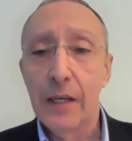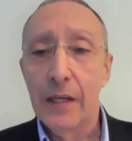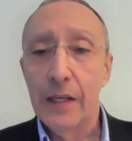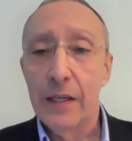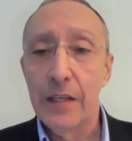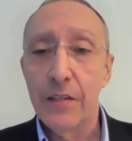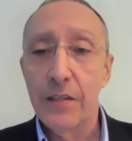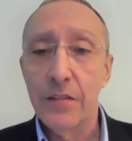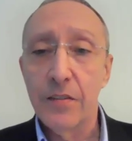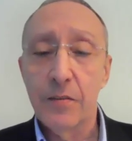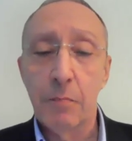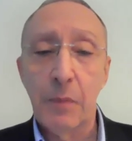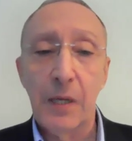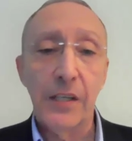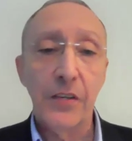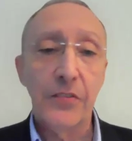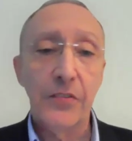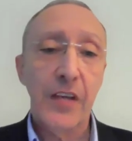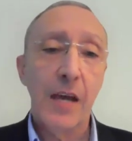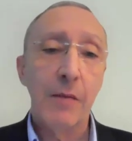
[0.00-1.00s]
His
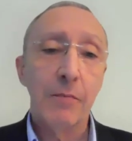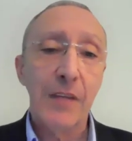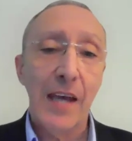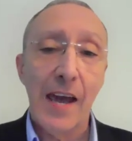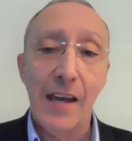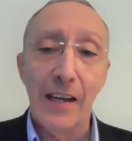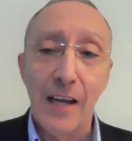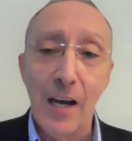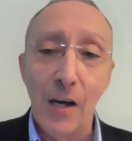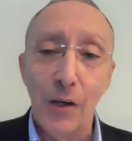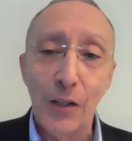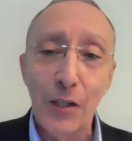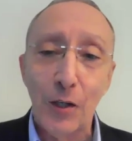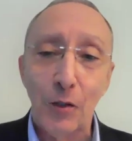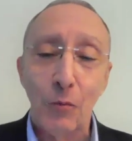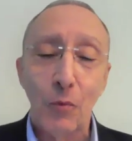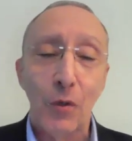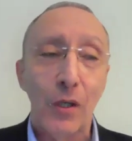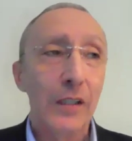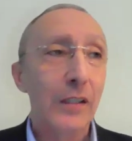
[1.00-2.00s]
buddies came to hang out
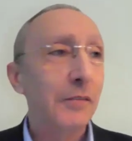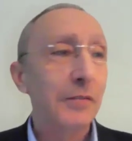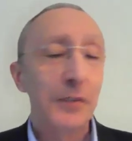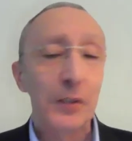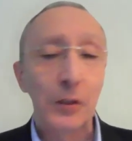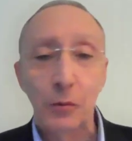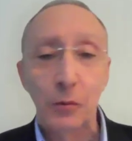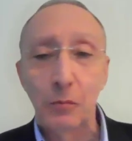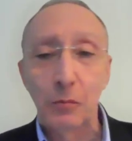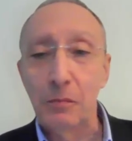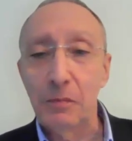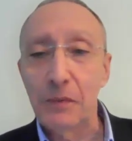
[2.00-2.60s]
here a few